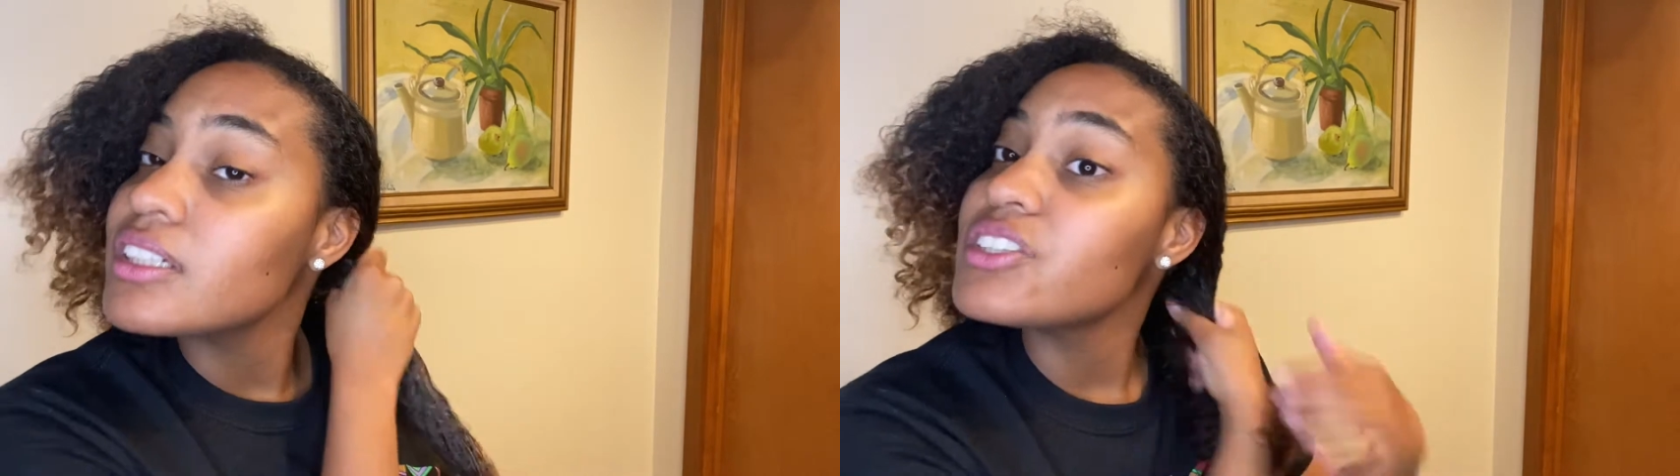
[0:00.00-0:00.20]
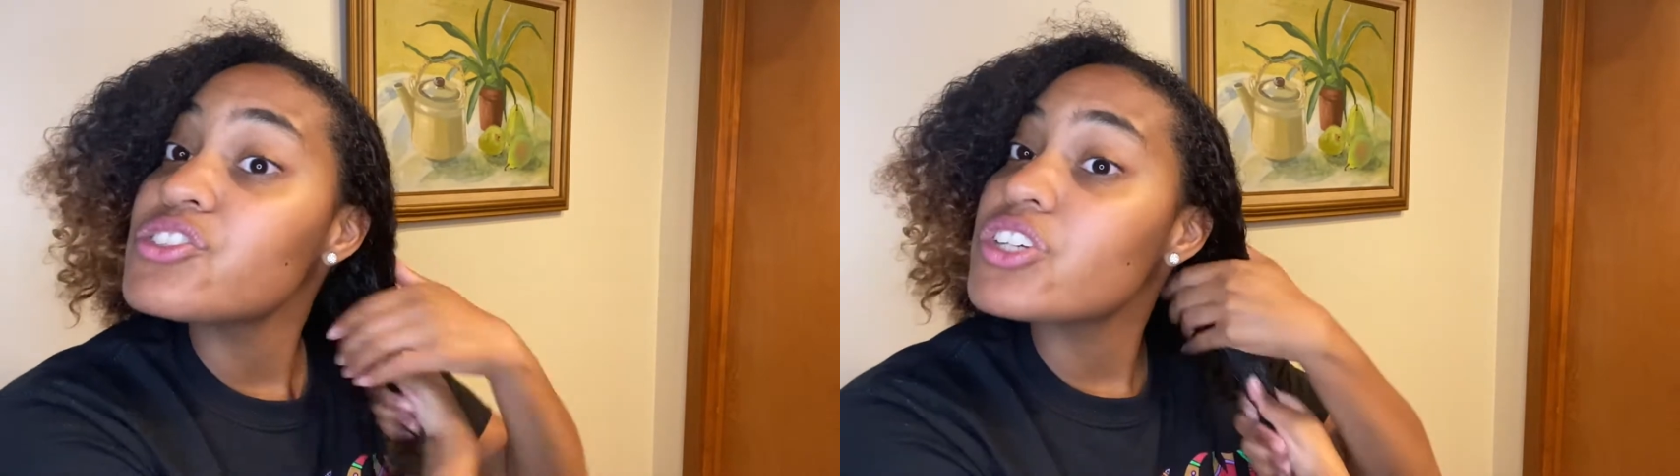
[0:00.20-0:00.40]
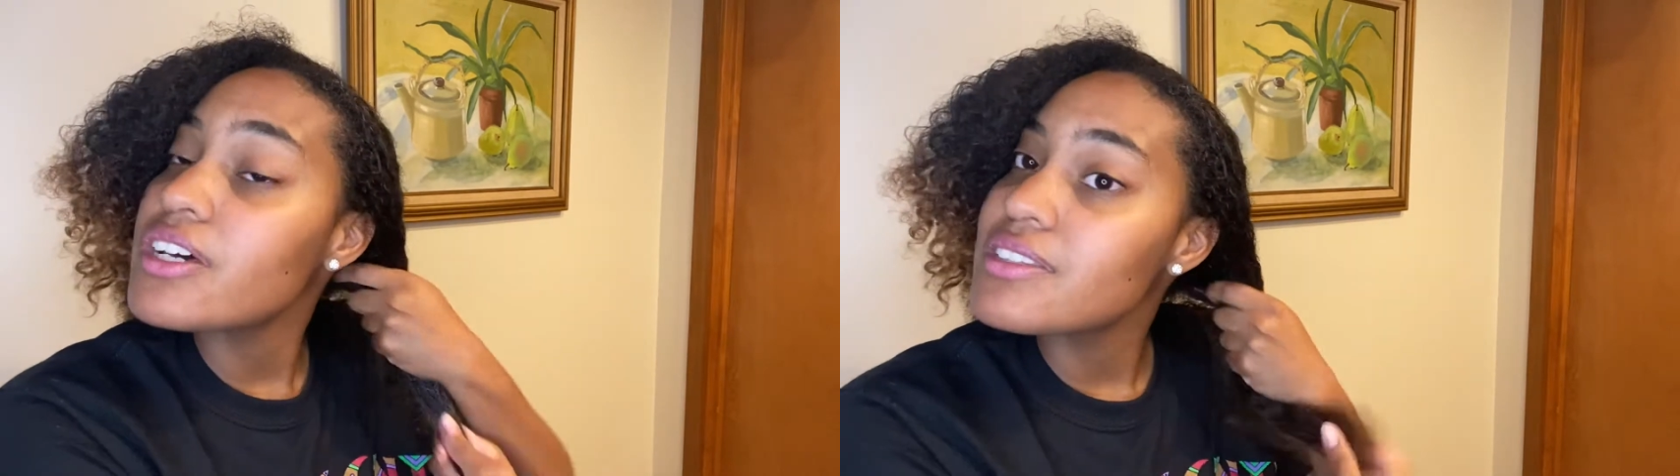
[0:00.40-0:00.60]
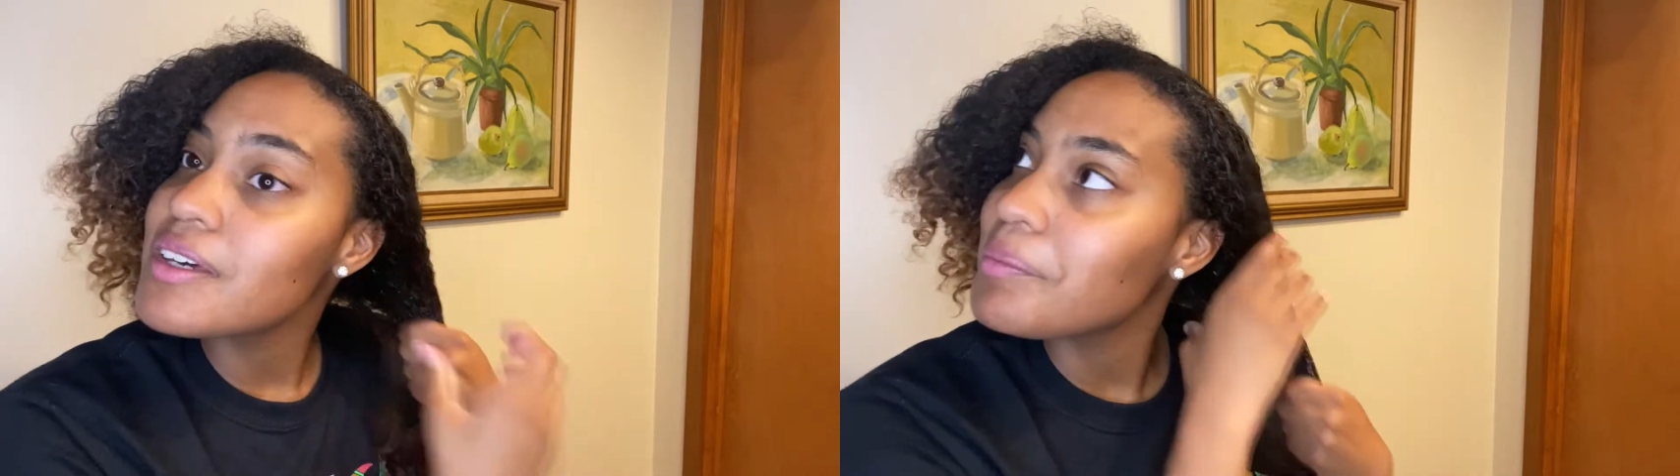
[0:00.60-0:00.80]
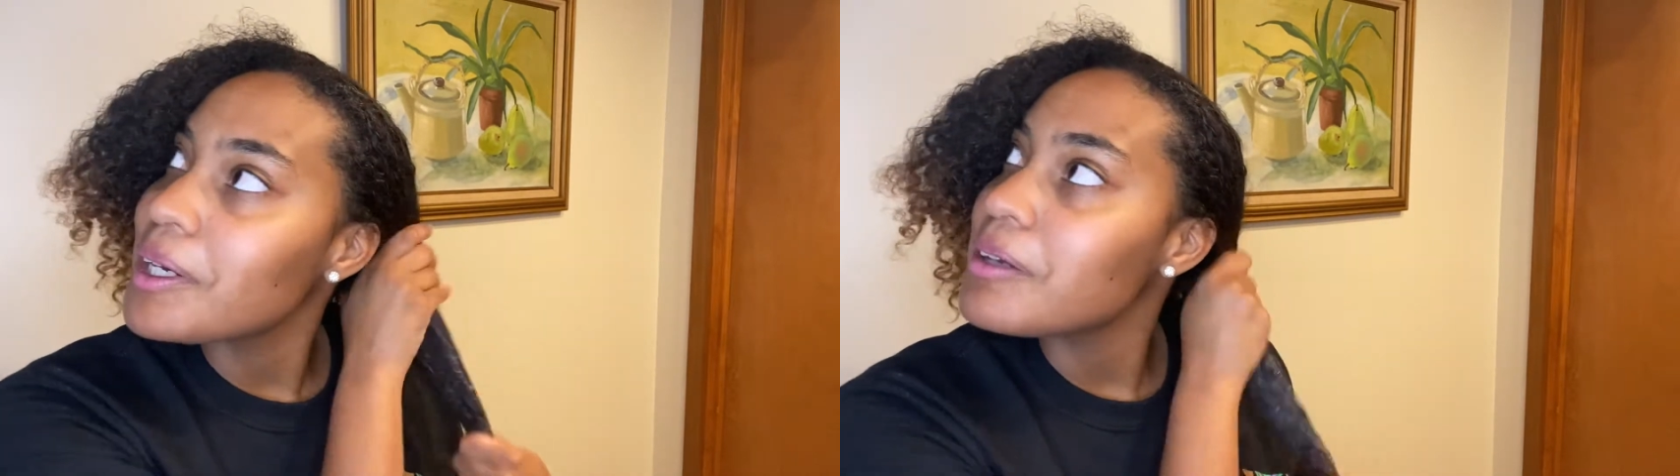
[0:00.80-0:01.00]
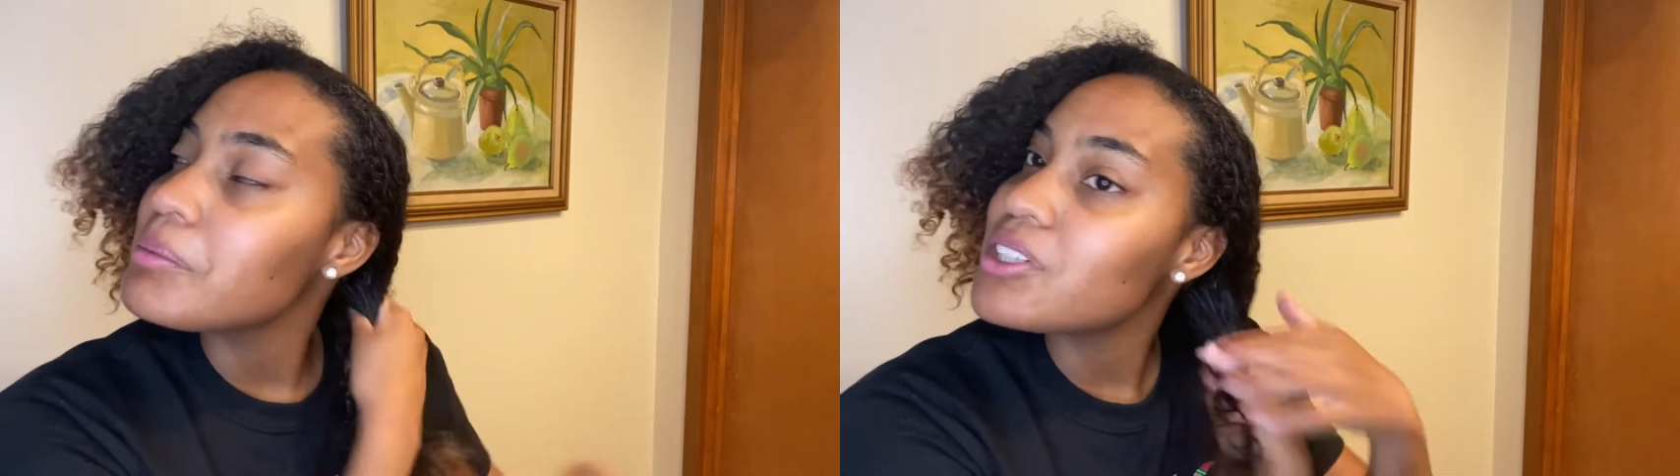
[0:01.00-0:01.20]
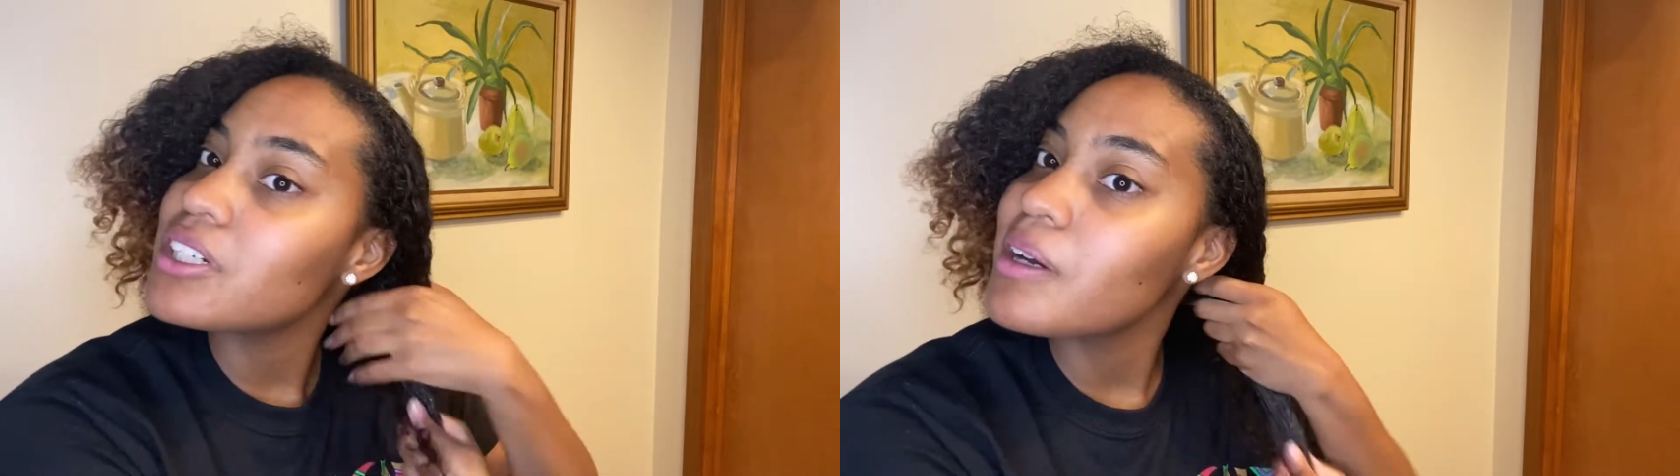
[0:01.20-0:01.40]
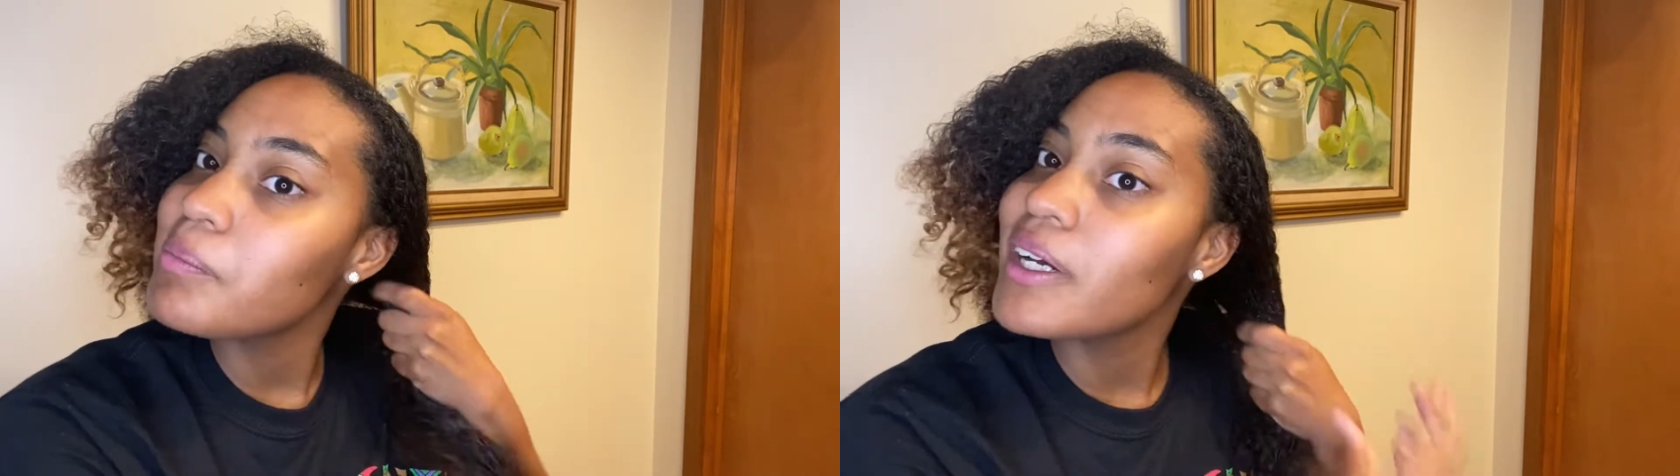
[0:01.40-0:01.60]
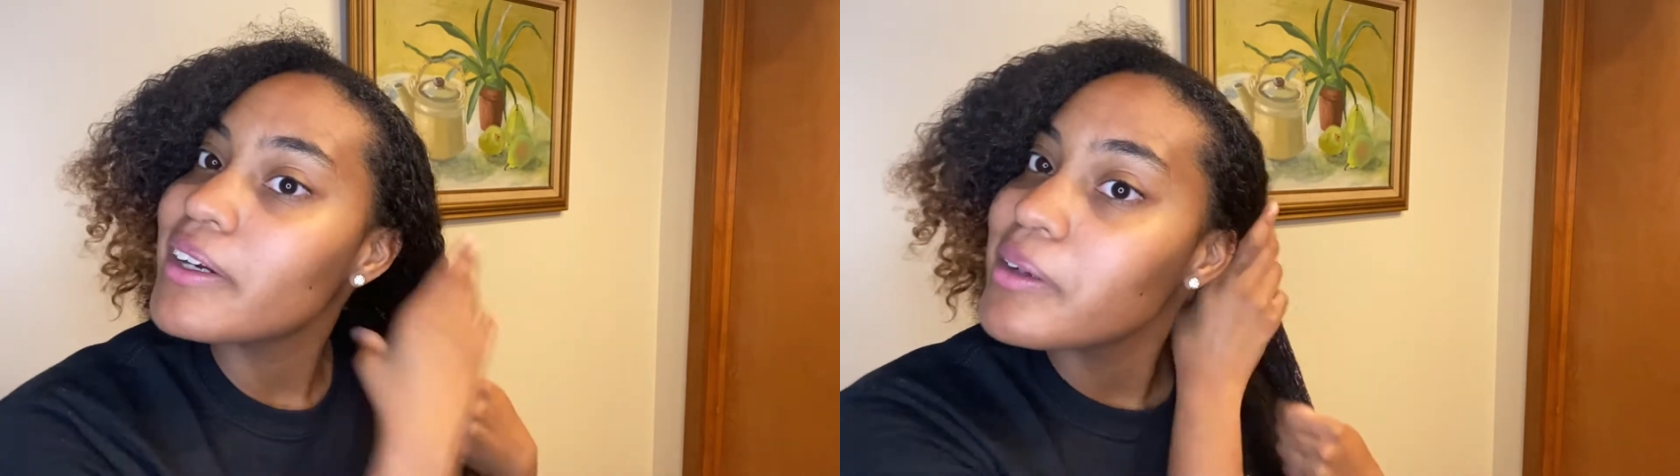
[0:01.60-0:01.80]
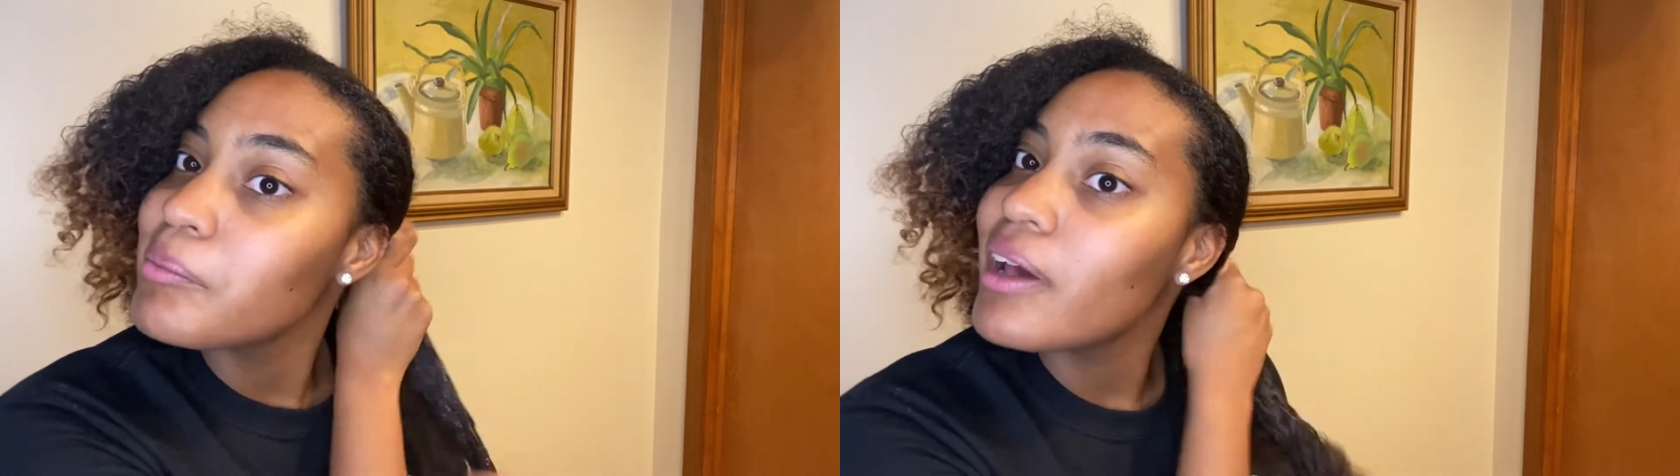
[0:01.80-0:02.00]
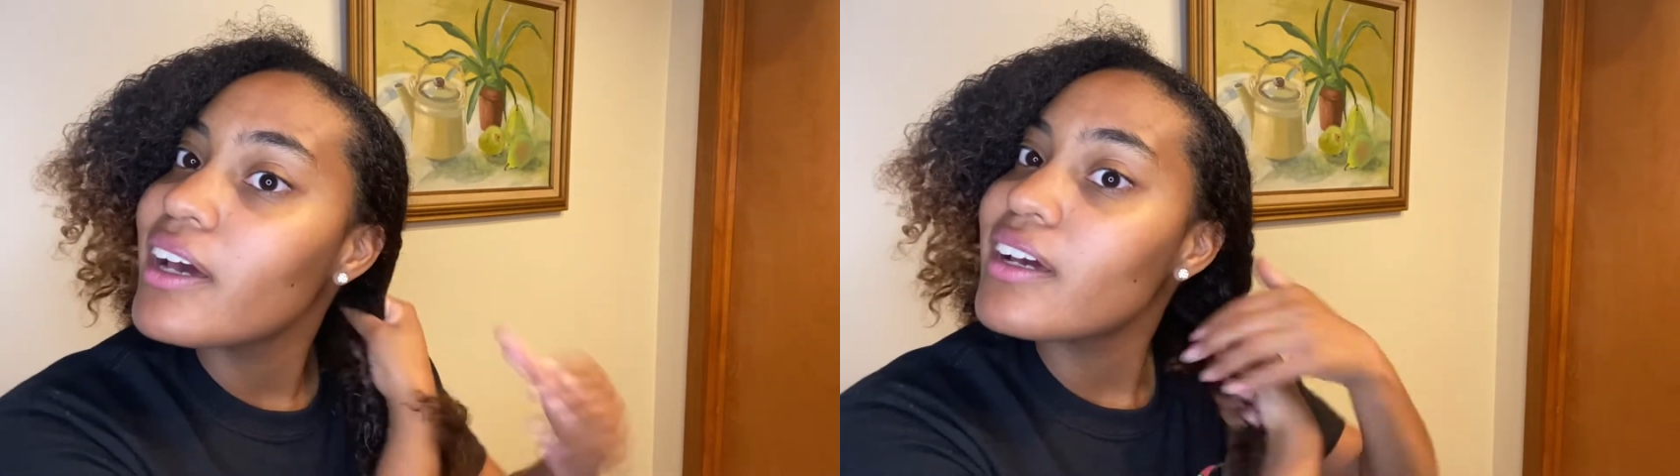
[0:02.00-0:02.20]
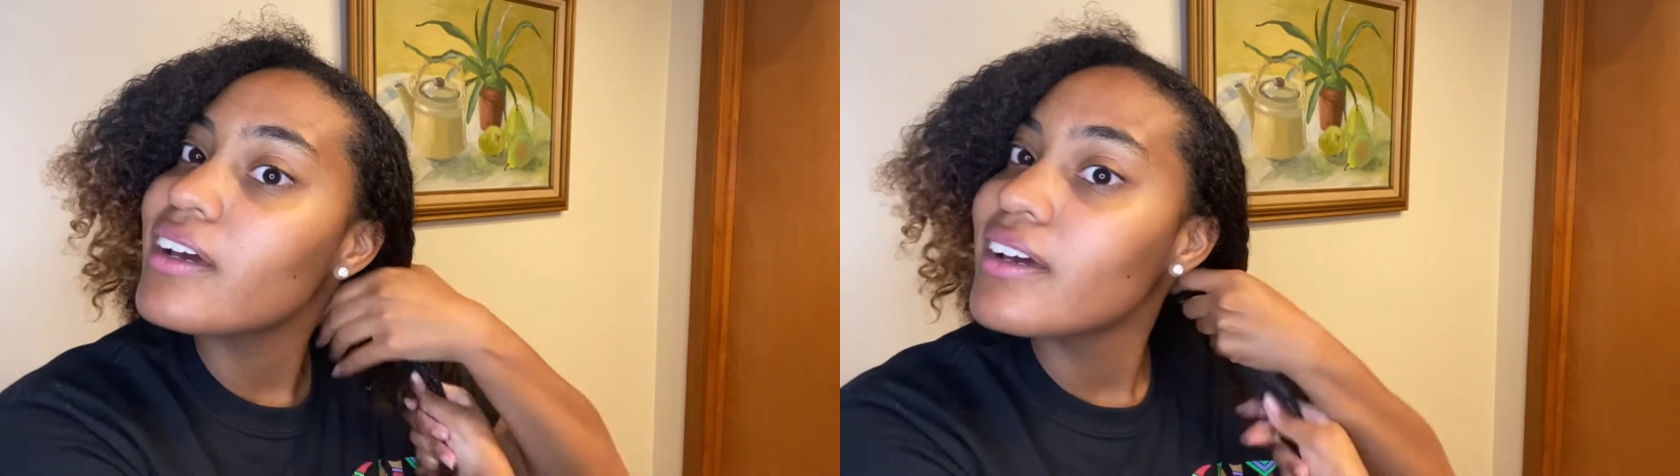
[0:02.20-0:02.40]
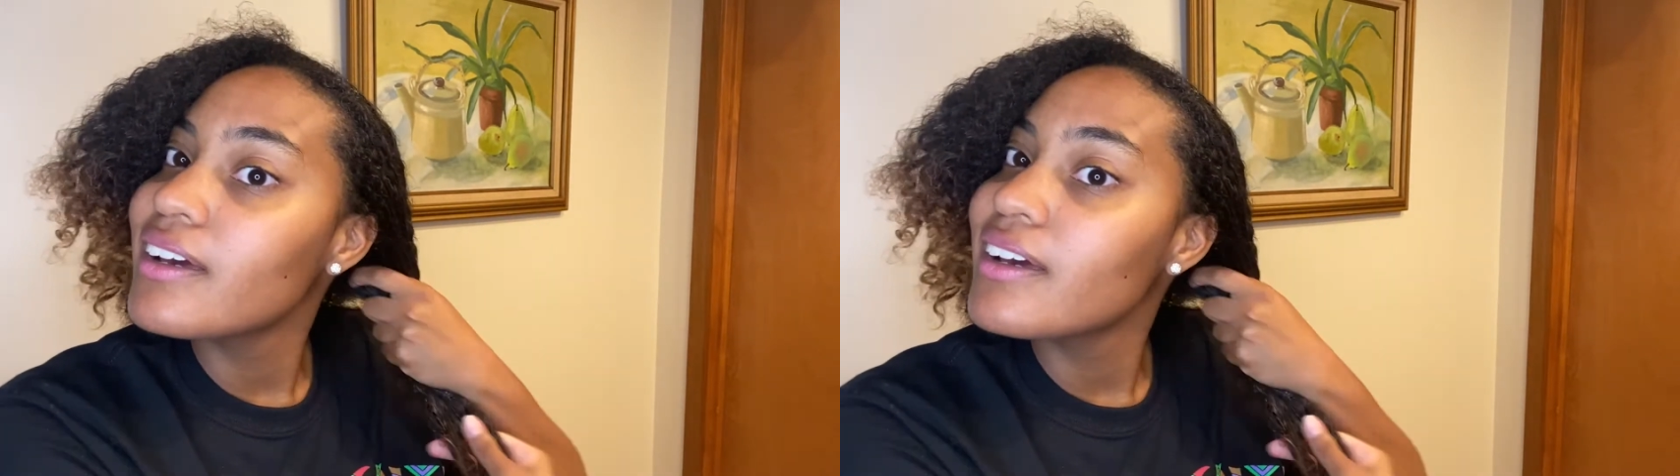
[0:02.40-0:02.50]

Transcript: didn't just get married, but she got married in May.